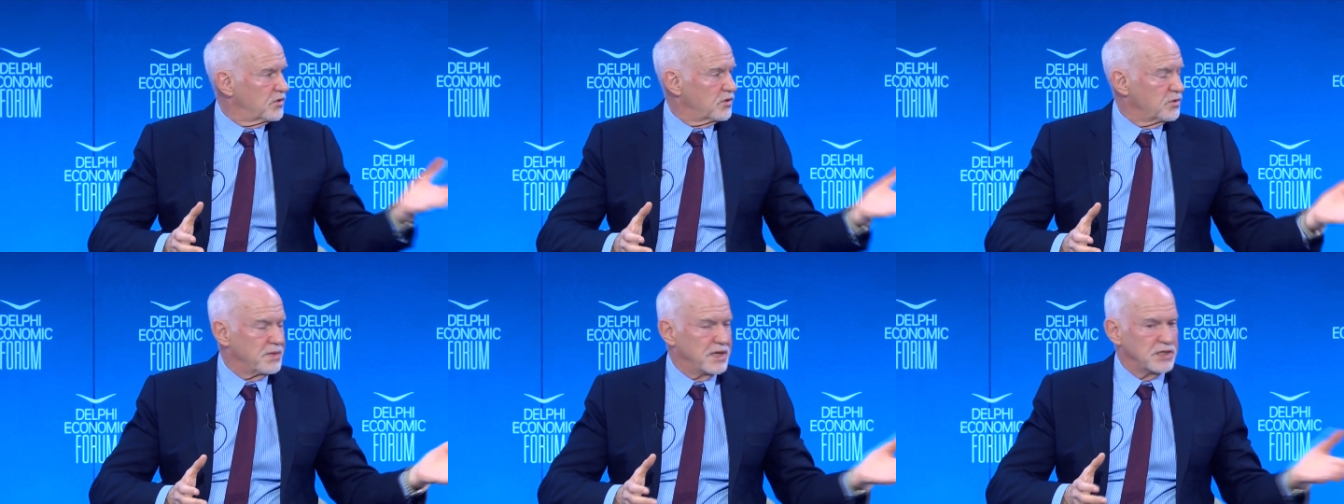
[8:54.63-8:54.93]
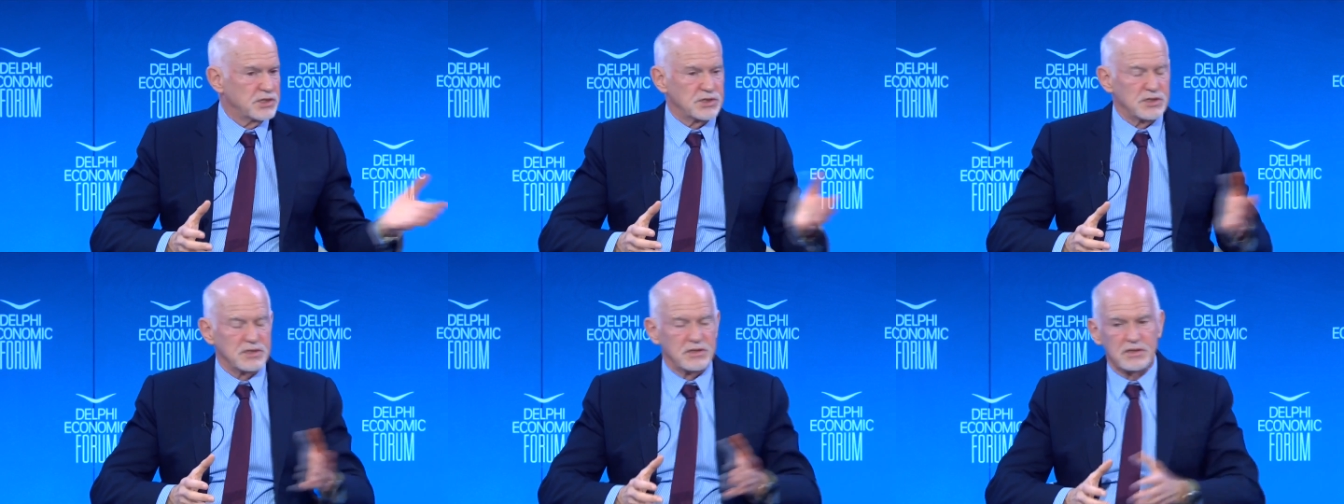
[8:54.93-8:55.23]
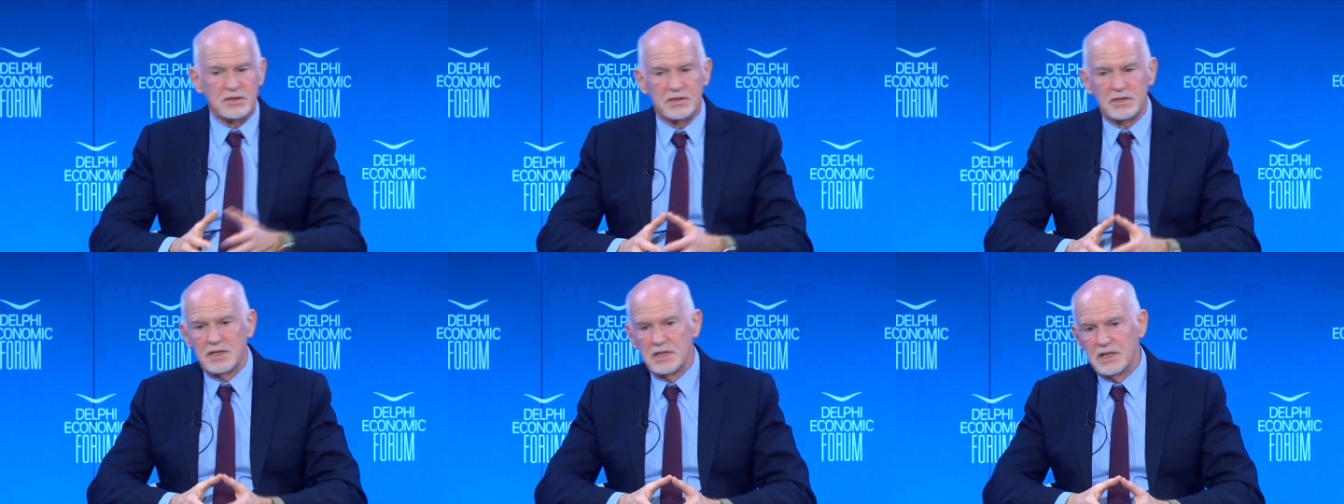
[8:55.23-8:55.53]
You mentioned
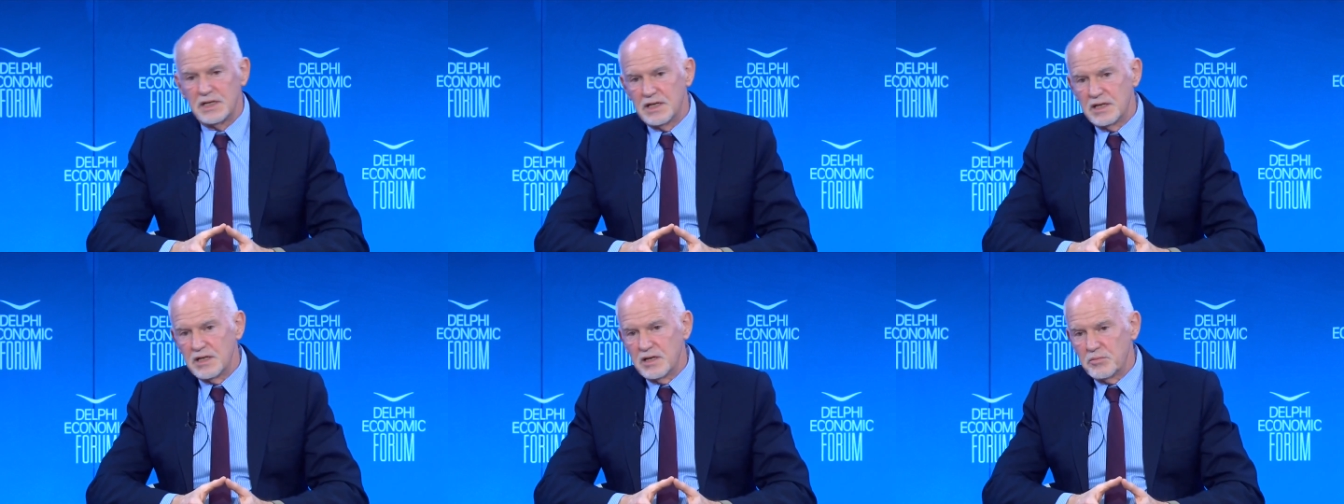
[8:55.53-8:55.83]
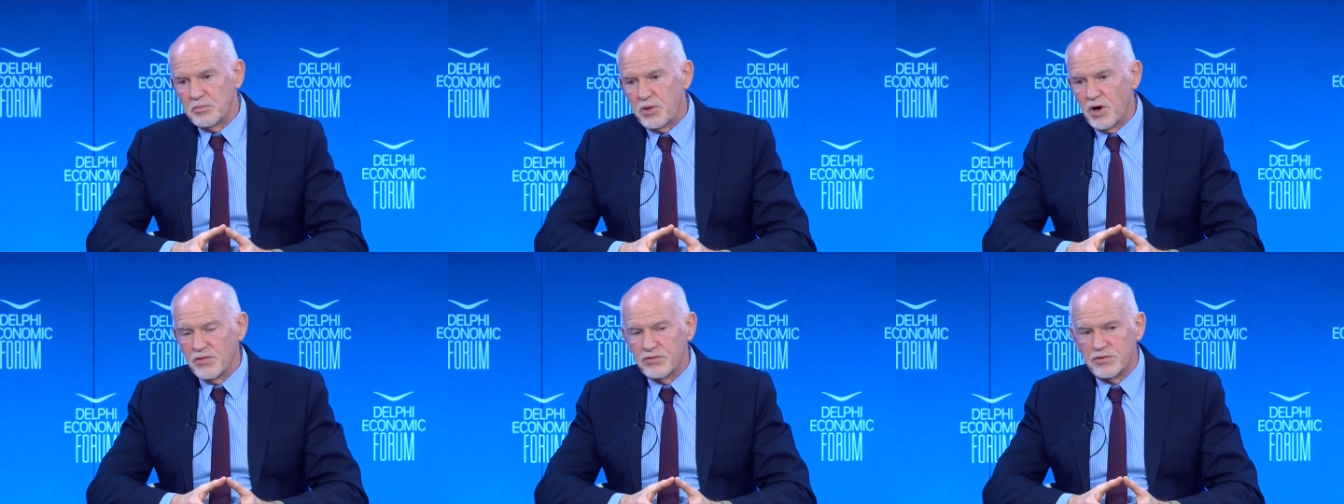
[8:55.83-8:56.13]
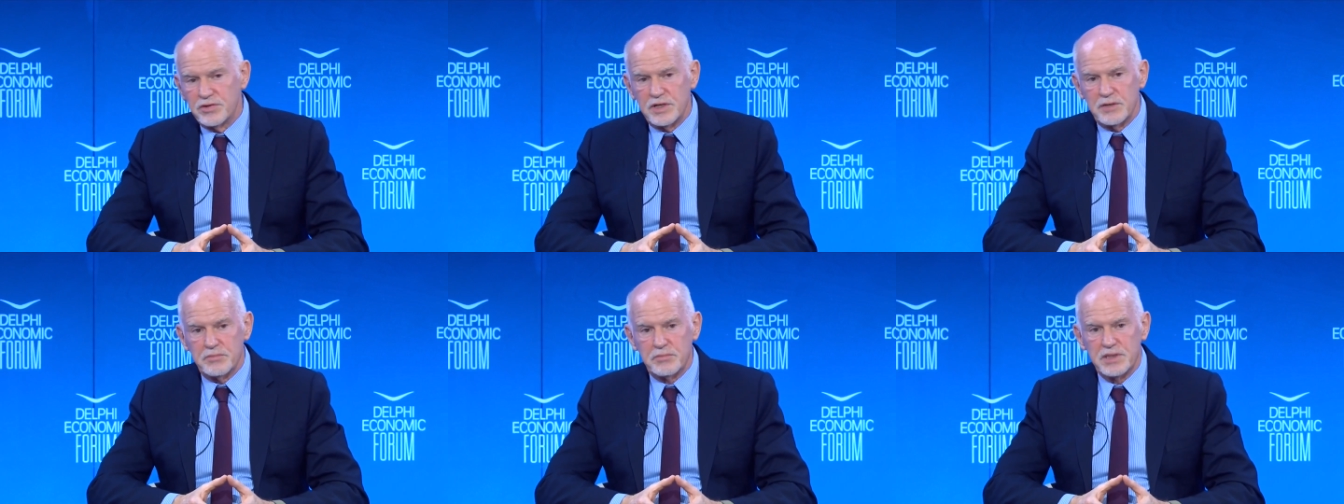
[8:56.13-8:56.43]

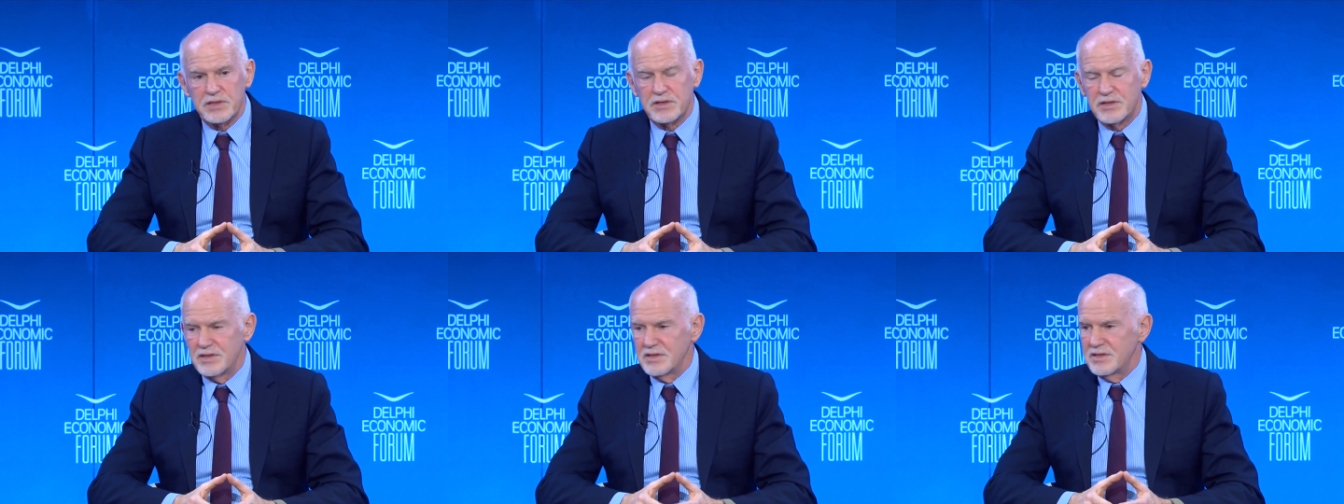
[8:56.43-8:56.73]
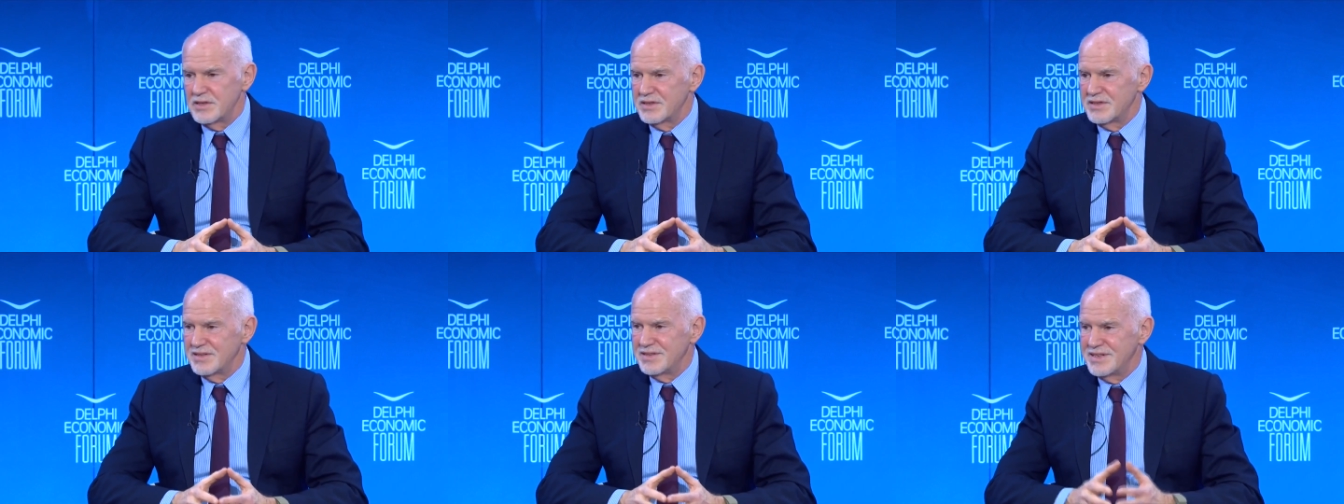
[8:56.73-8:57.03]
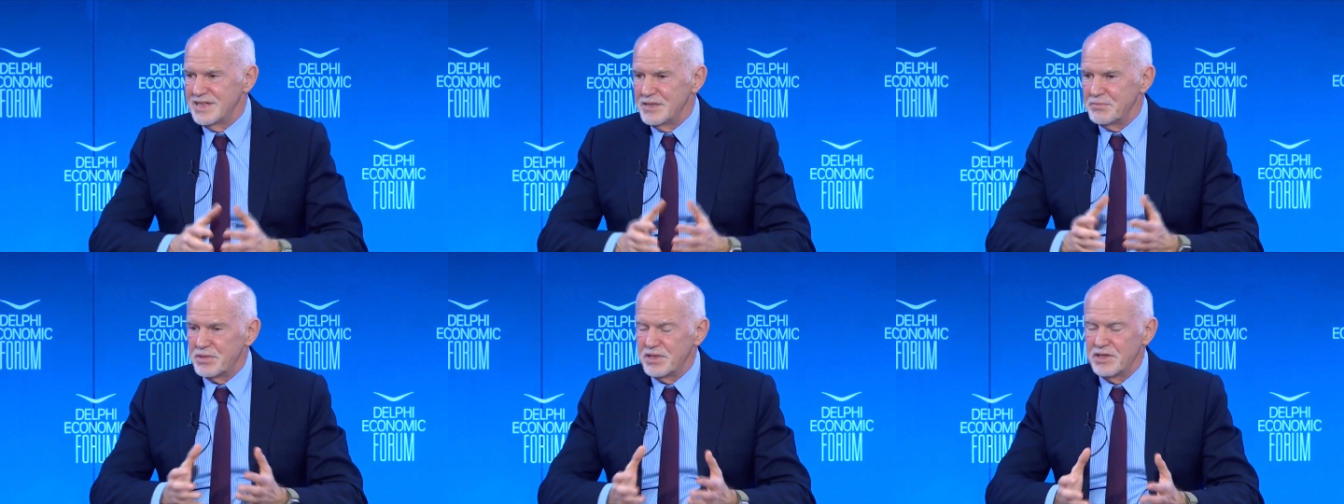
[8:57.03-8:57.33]
poverty, but the
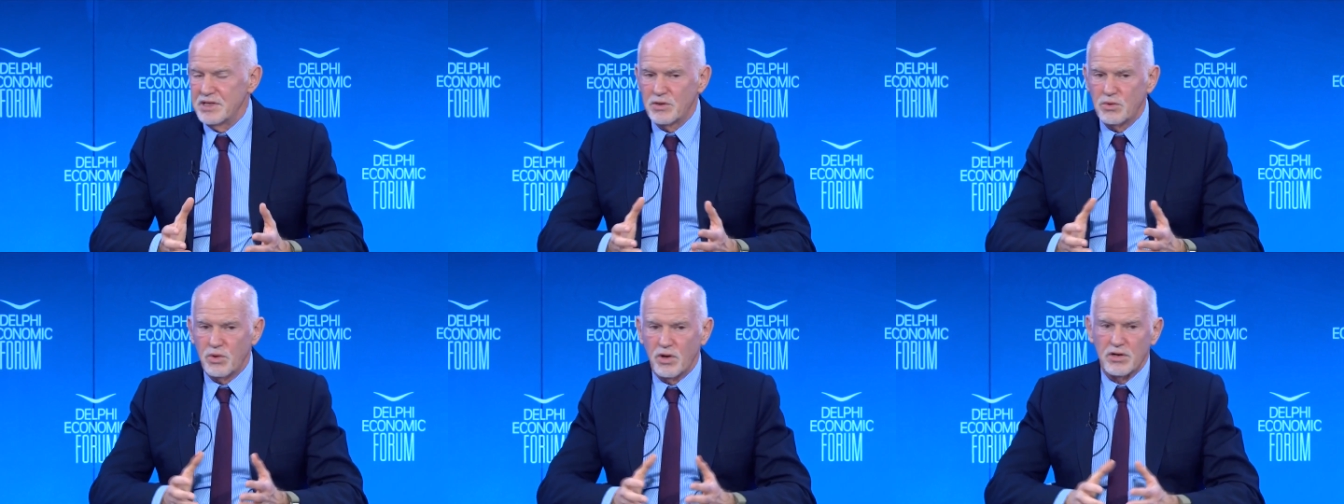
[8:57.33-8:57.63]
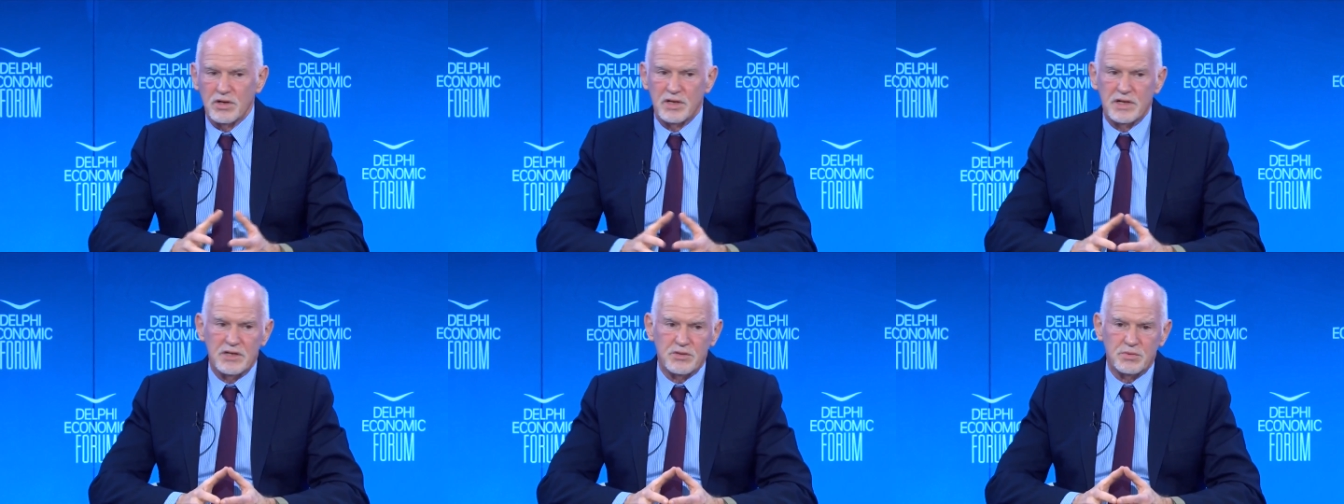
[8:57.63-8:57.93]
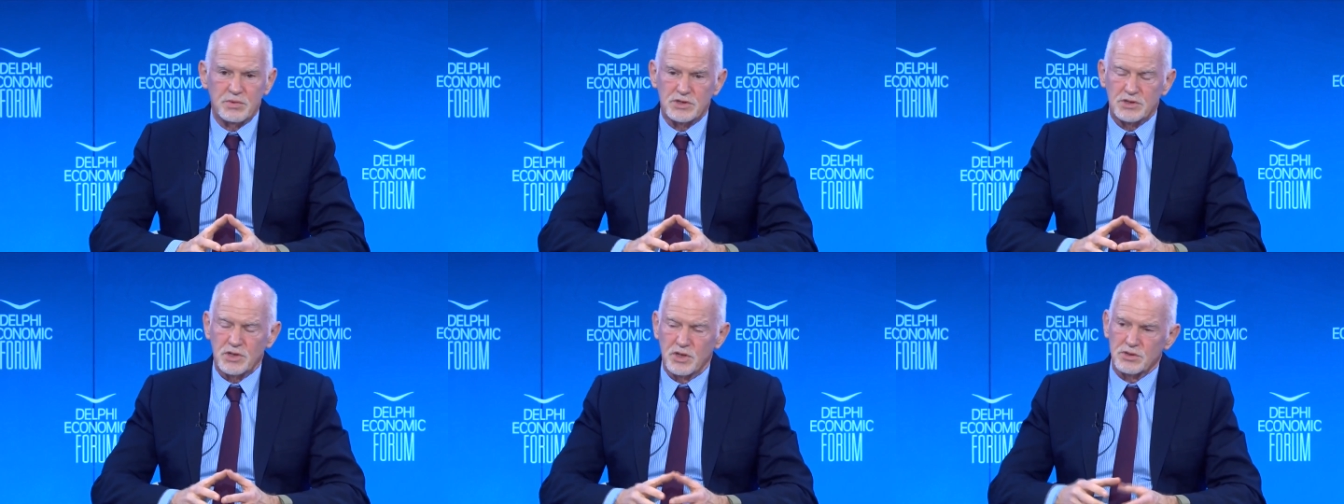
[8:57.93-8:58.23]
deep inequalities
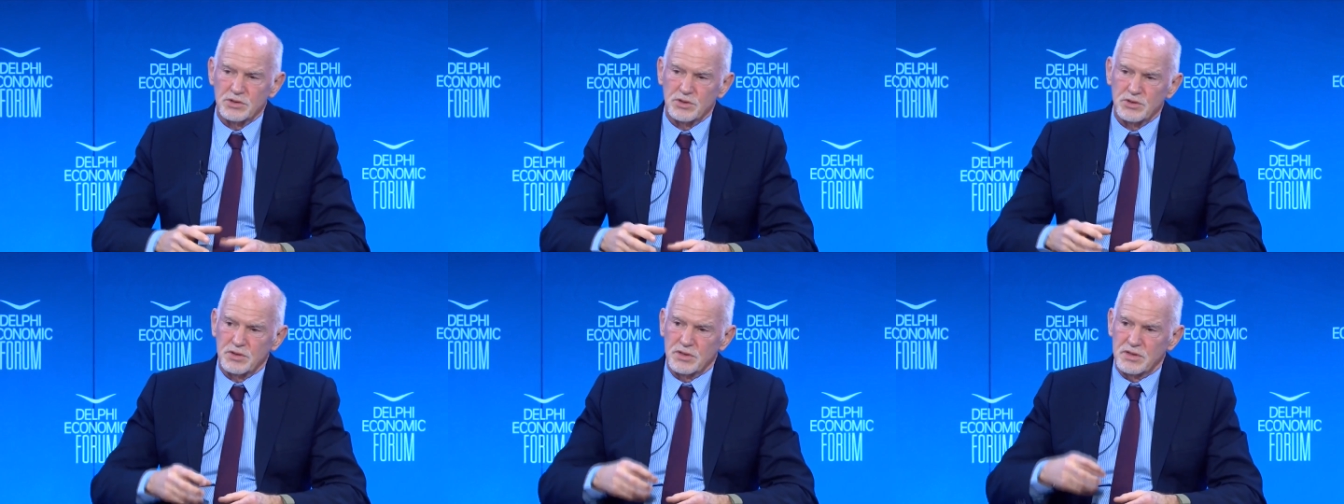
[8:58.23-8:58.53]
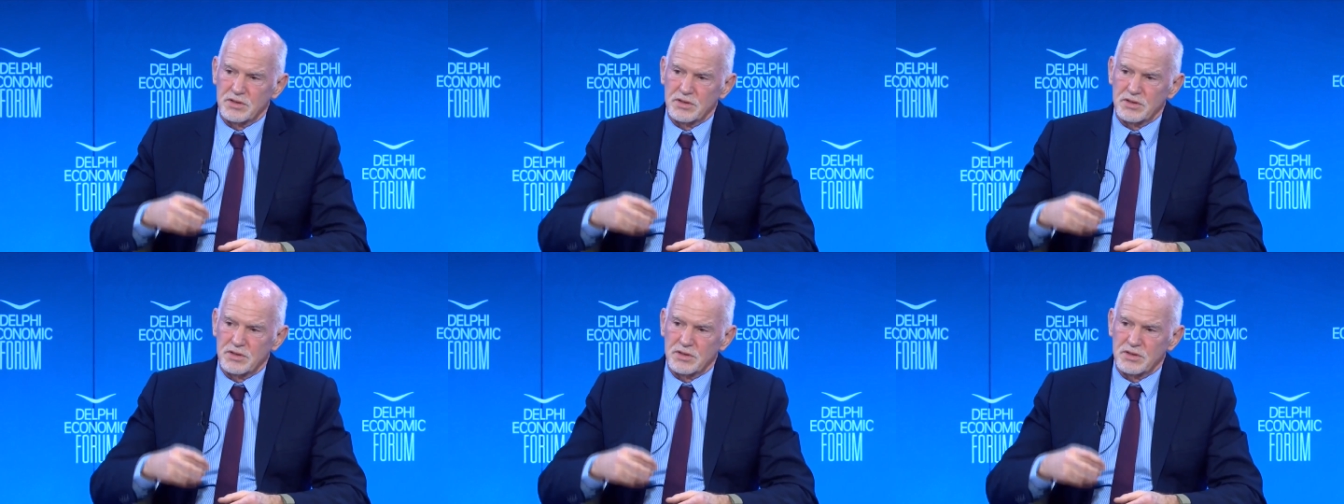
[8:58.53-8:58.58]
which also